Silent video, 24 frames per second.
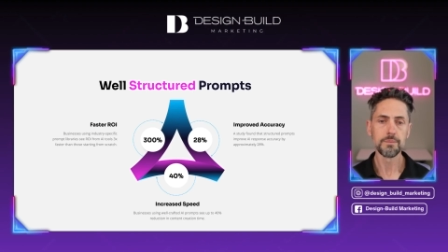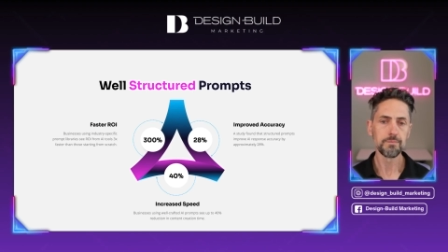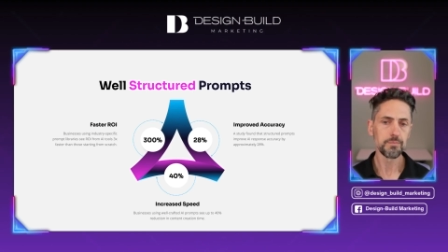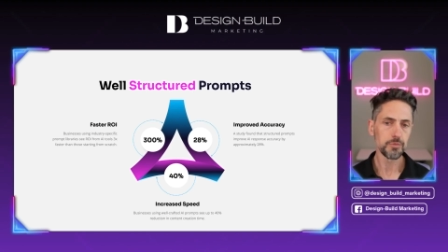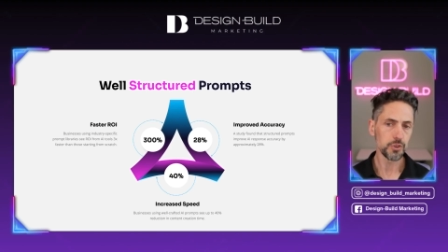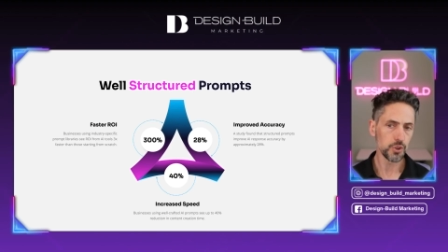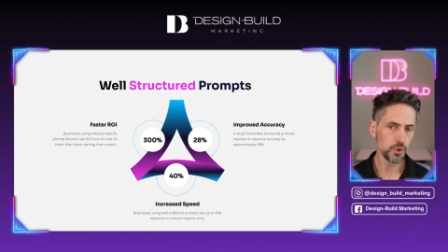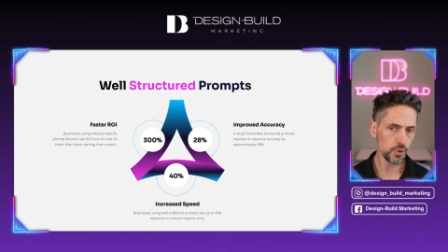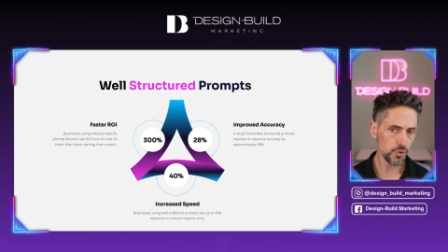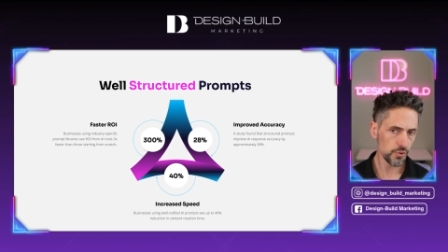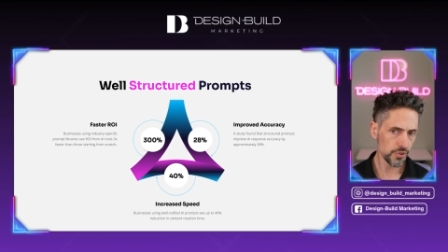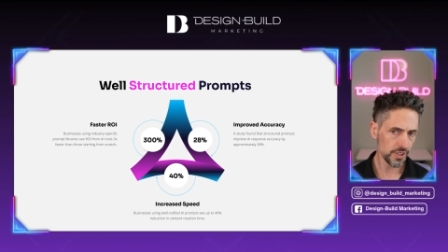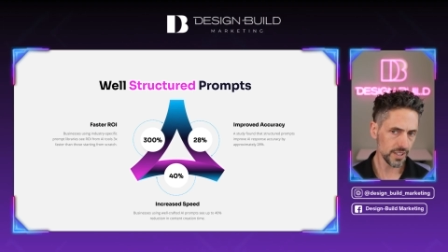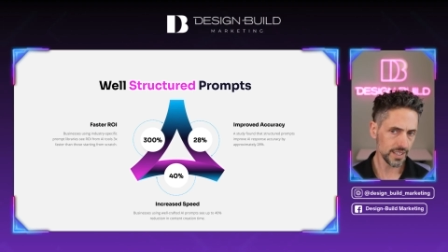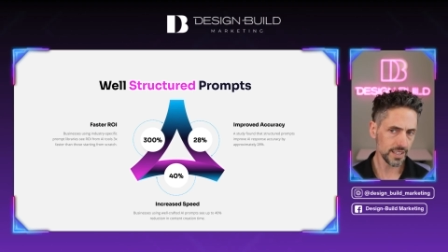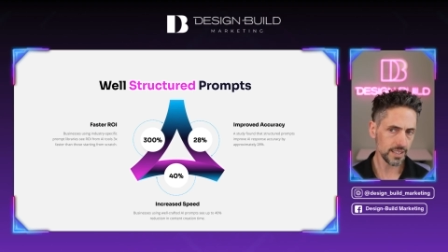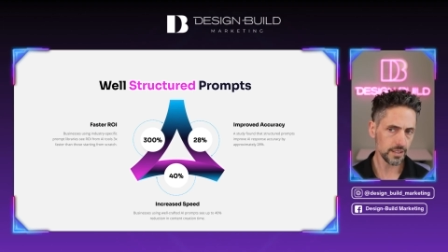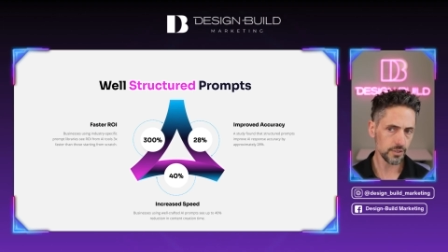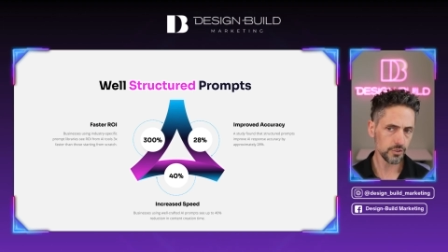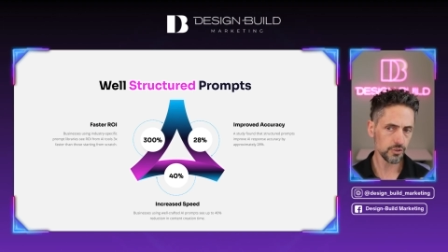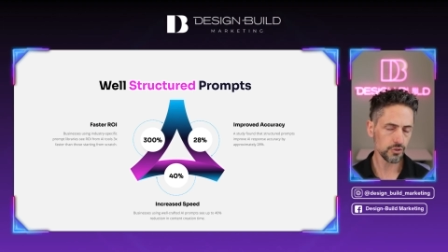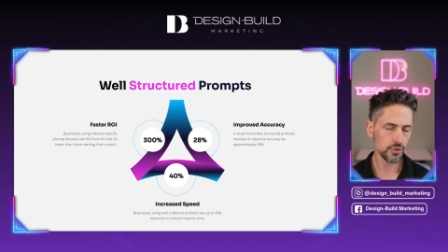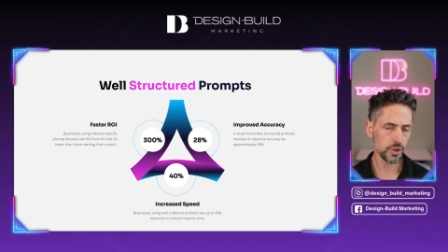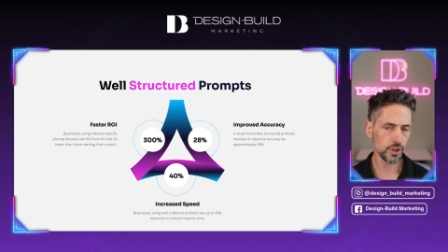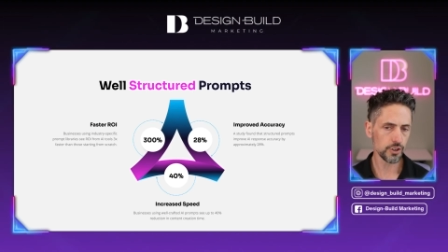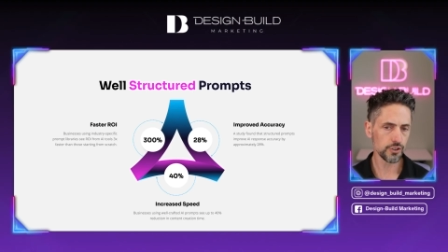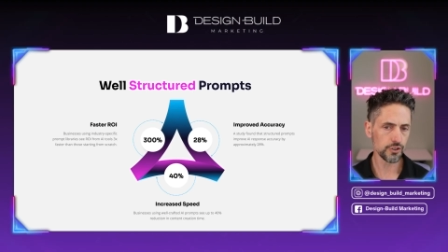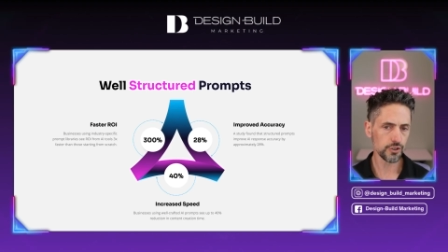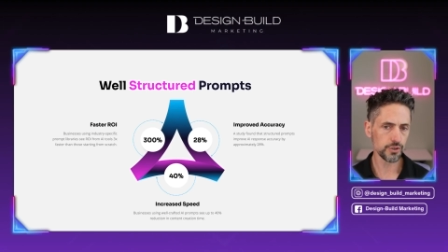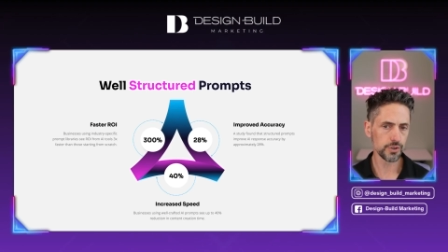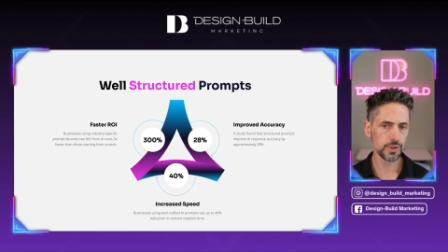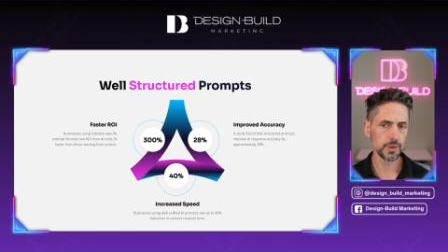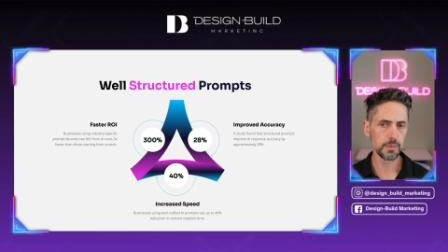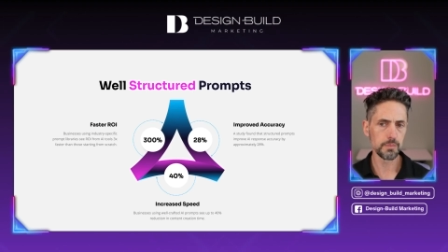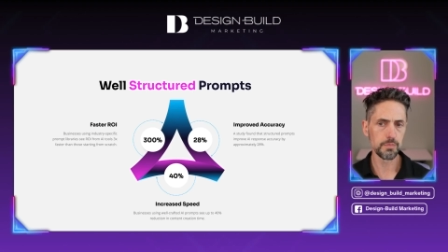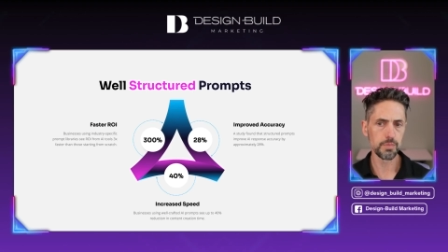using
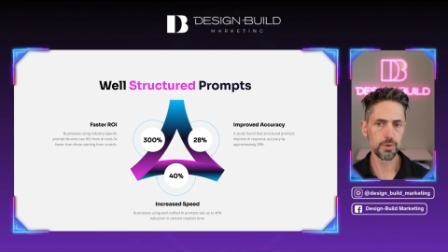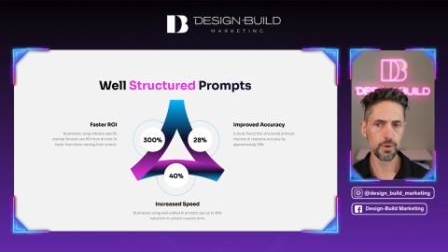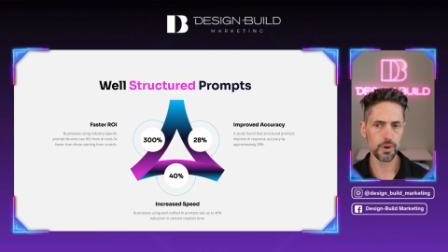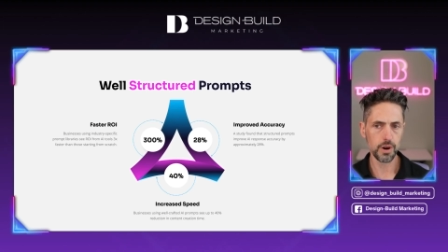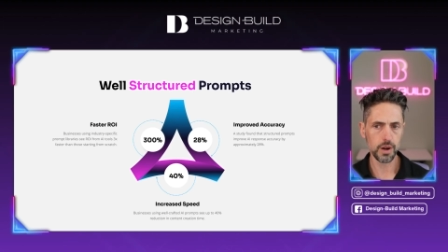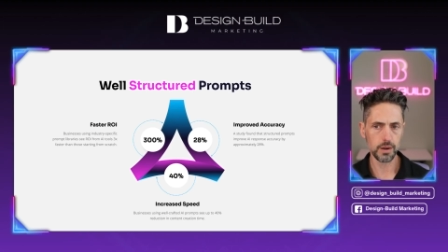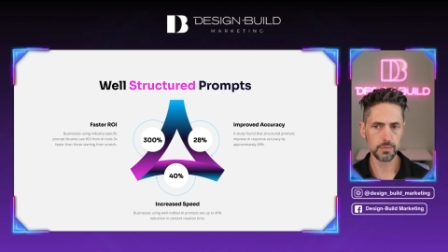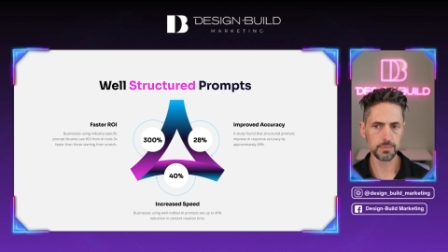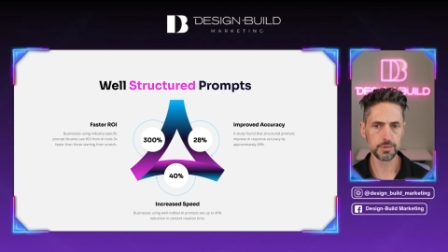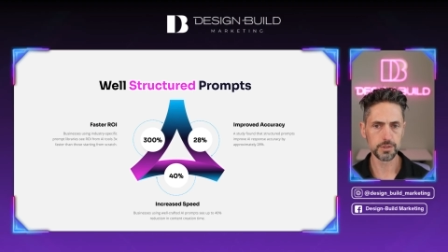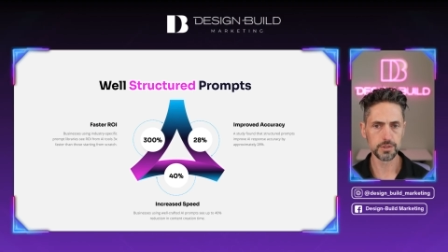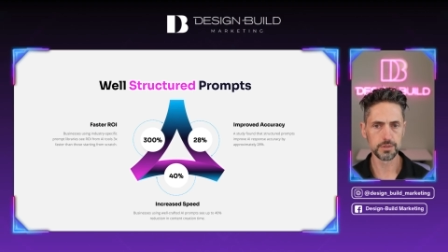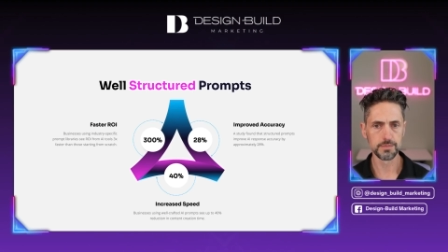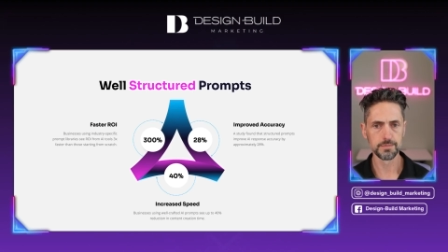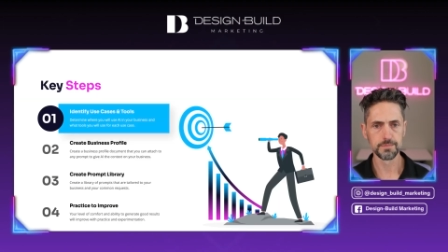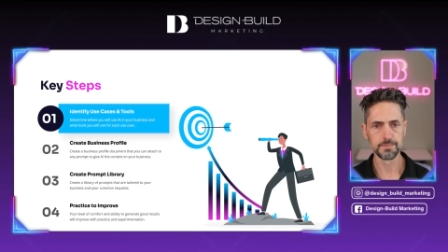structured prompts.